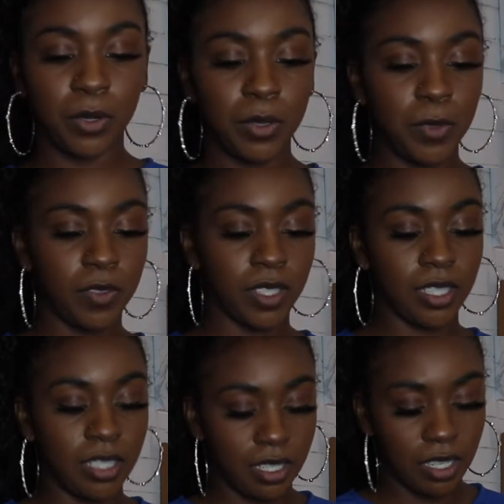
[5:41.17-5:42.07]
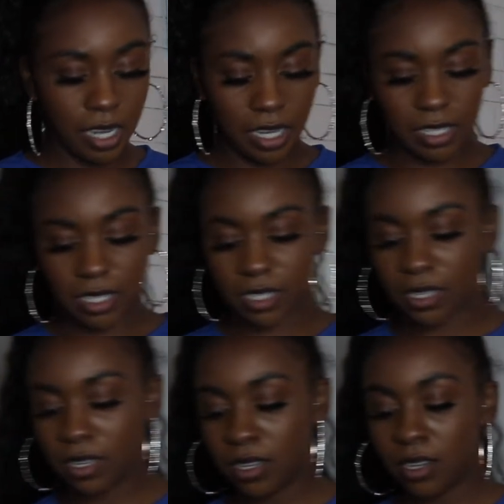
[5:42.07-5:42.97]
we move on to the
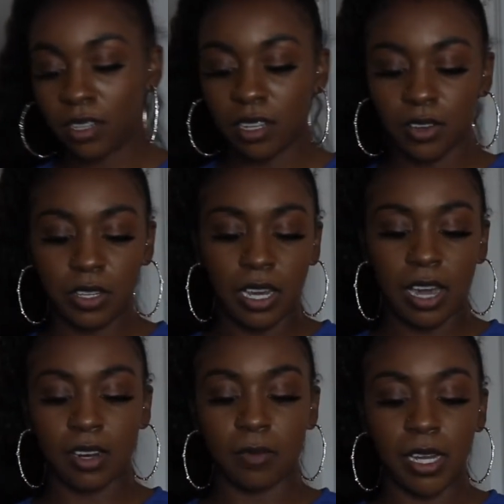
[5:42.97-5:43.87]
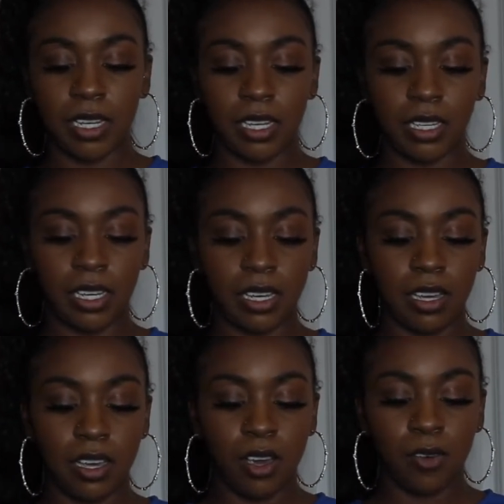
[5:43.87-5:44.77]
next clothing item, I did get
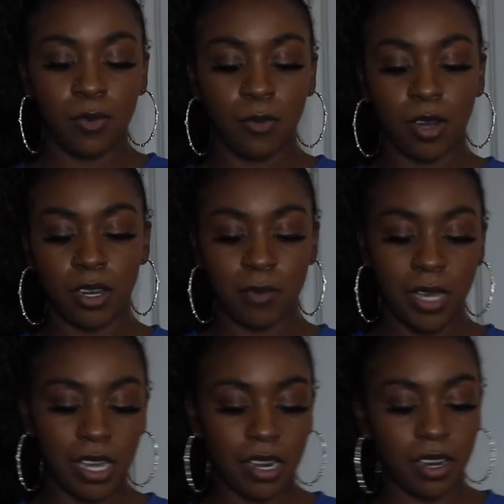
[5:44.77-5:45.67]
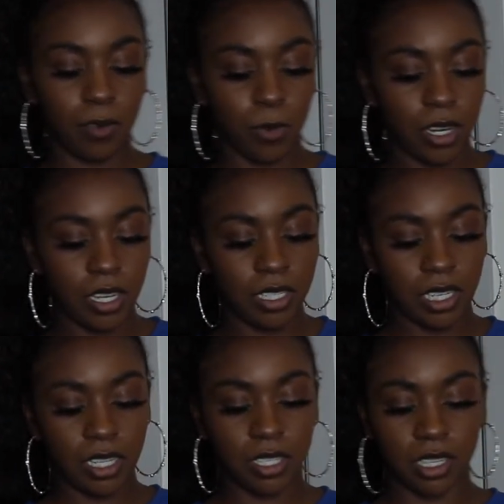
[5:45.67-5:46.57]
one
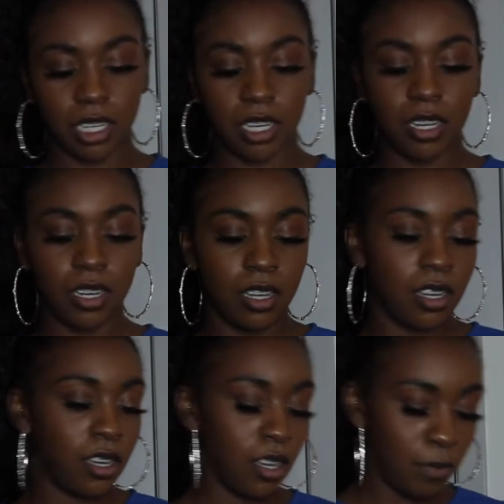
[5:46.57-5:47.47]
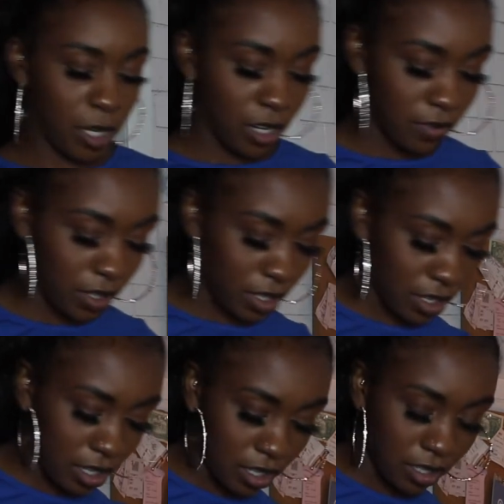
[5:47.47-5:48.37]
accessory, a pair of
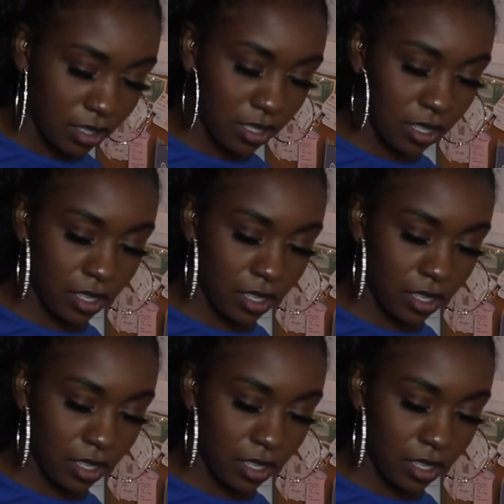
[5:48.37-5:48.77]
earrings.